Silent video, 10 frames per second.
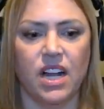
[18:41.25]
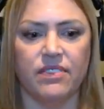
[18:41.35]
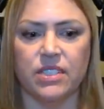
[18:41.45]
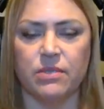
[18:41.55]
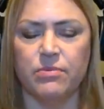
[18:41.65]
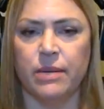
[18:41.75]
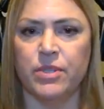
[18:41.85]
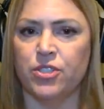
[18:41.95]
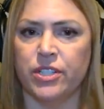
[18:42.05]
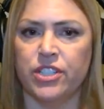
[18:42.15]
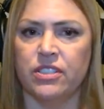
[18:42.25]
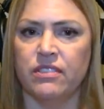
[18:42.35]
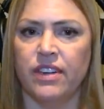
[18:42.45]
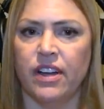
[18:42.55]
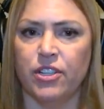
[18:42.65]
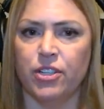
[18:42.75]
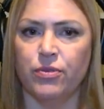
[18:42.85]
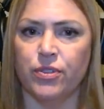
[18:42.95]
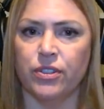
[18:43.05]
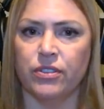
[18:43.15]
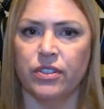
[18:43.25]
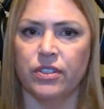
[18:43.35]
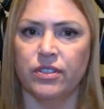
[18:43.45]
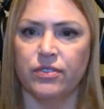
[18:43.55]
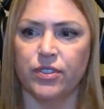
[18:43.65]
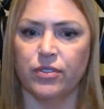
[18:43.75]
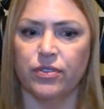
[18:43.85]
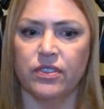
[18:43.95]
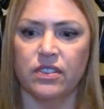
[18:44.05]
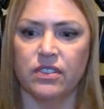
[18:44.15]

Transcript: have some demonstration of value for for